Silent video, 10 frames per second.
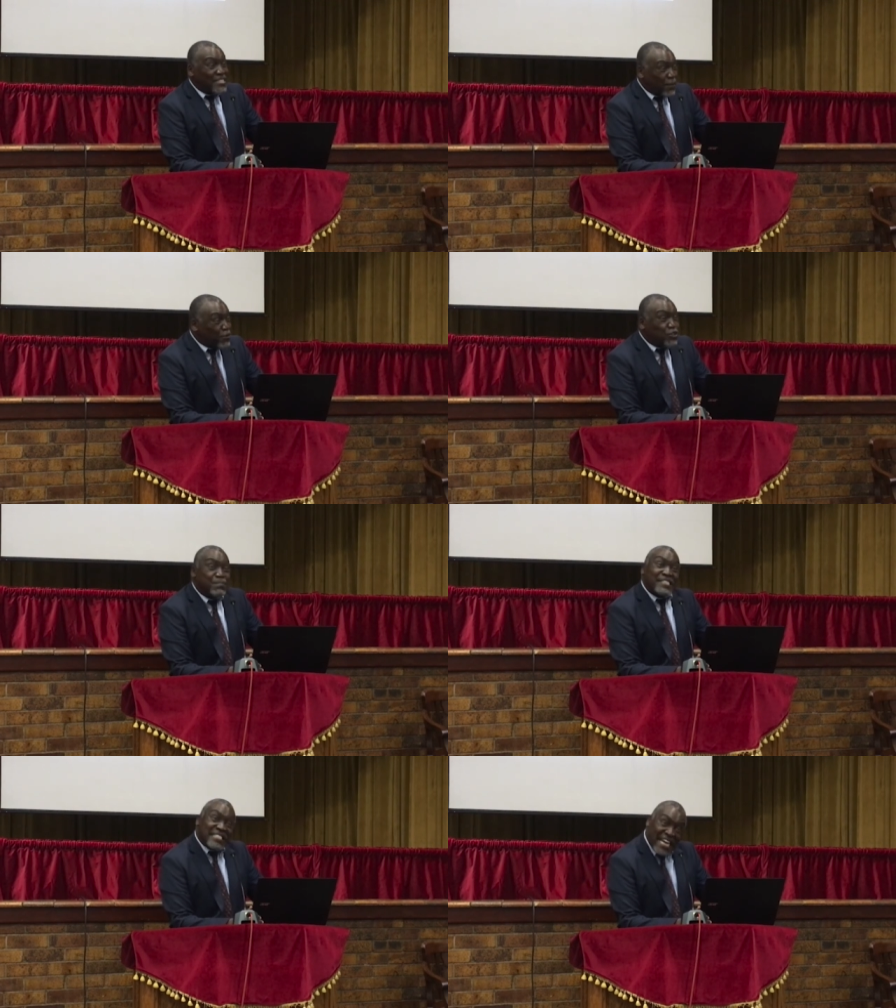we are
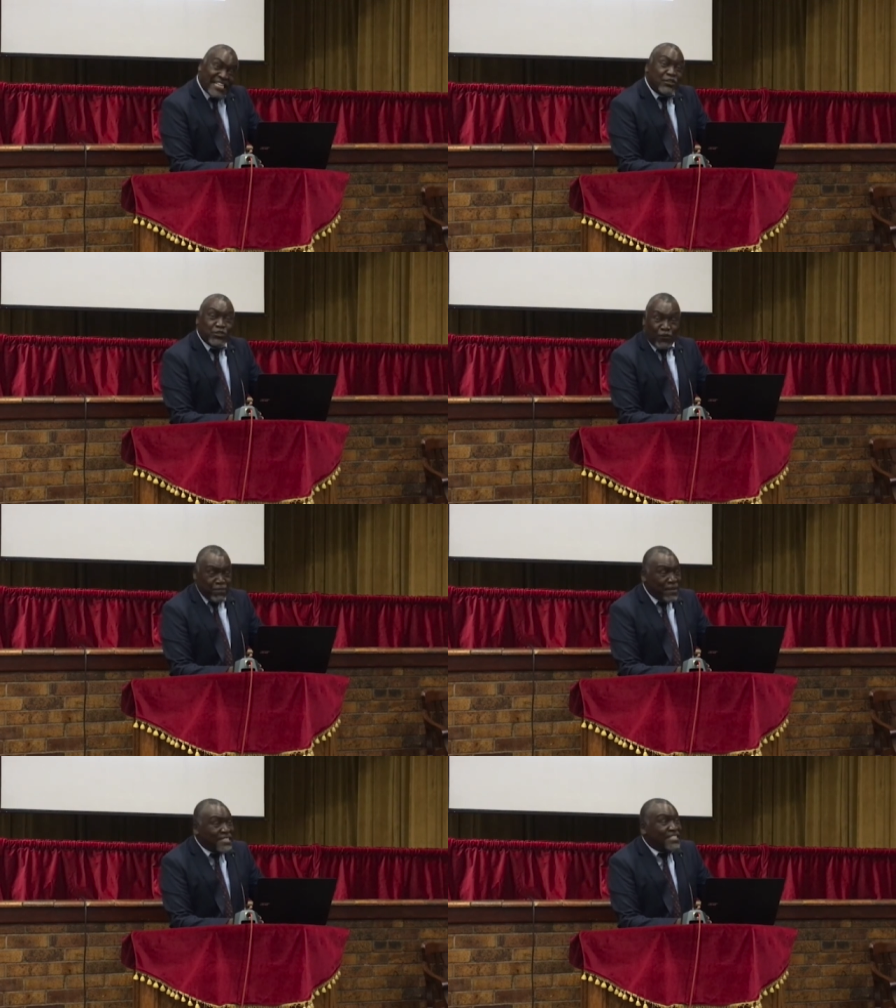supposed to be
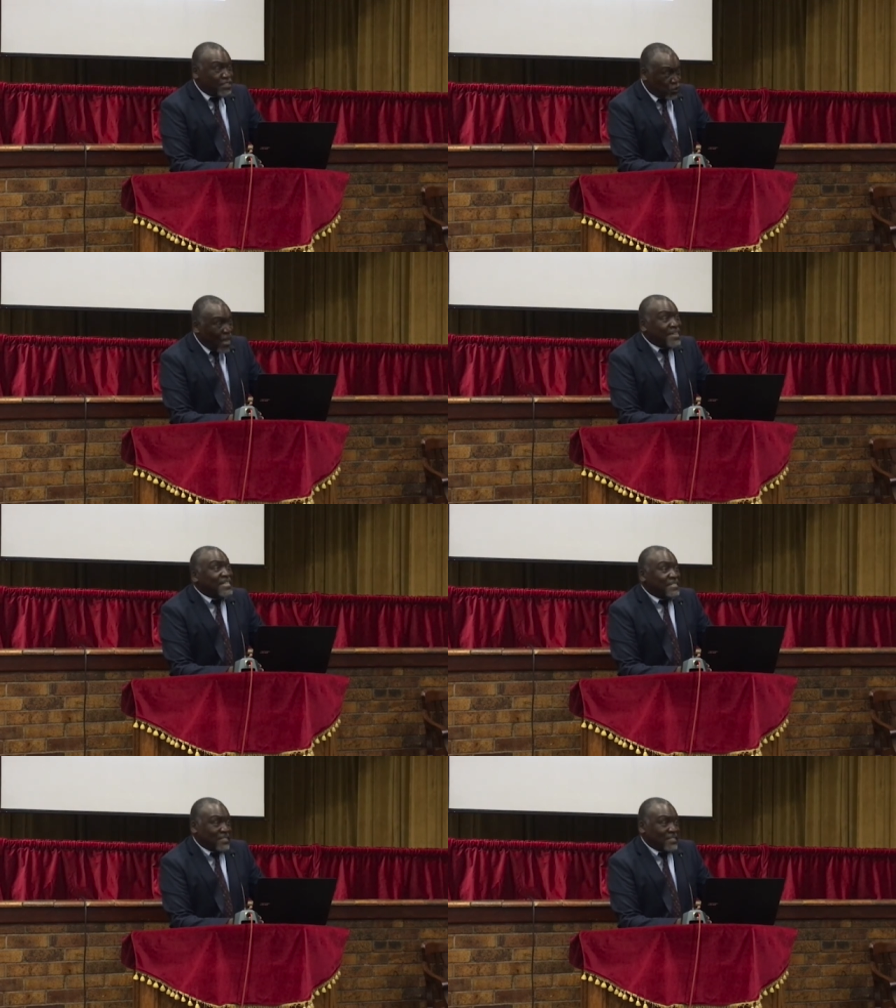channels of blessings to